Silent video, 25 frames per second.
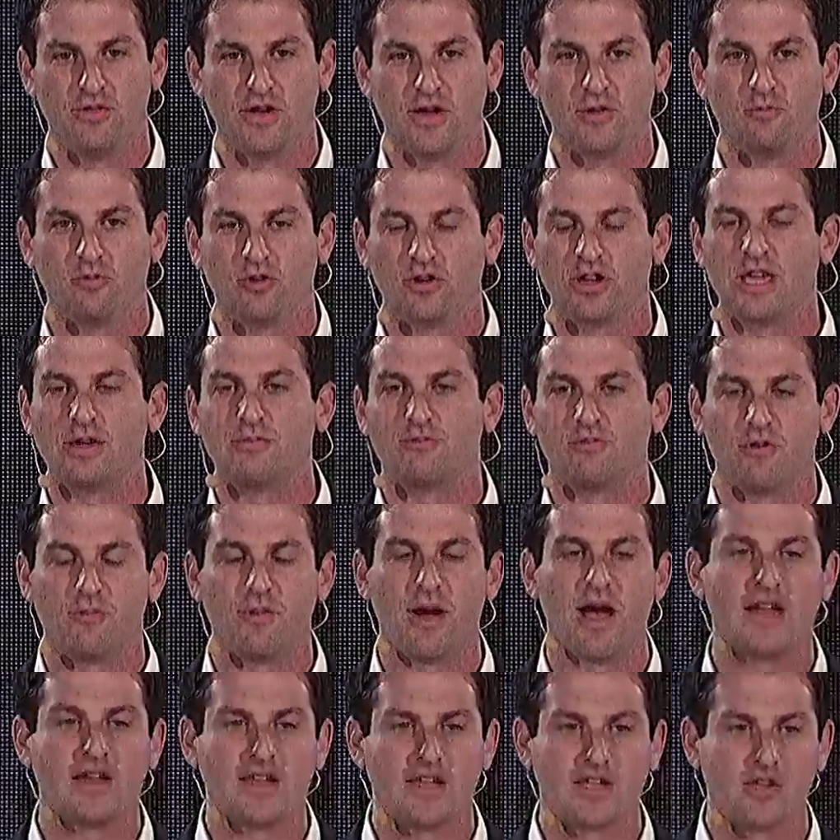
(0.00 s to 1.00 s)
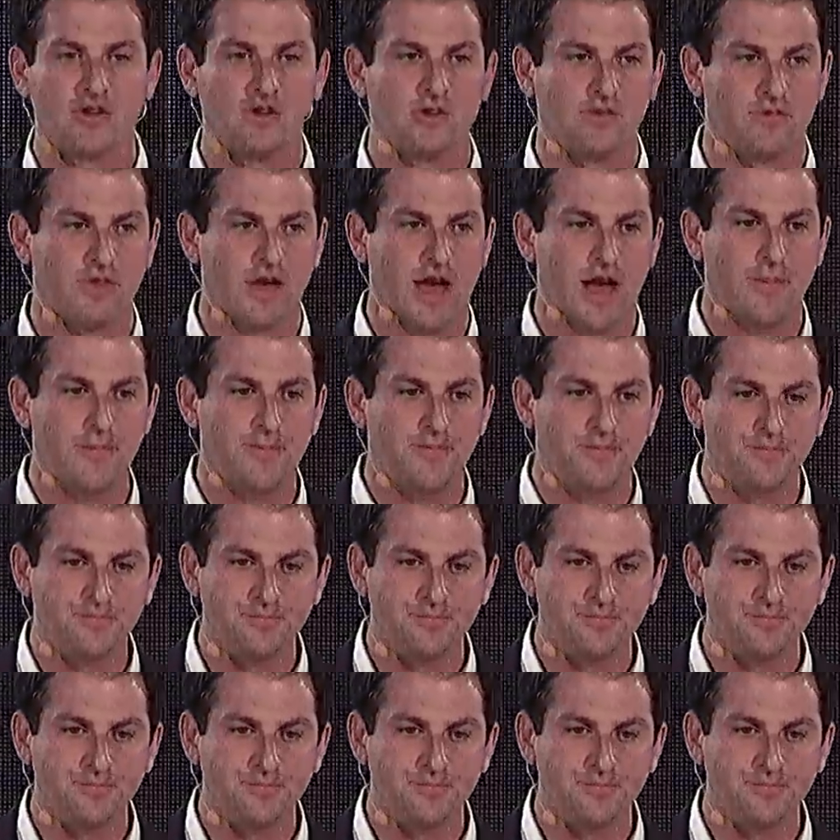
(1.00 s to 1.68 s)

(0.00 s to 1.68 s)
and we'll keep reminding you of that.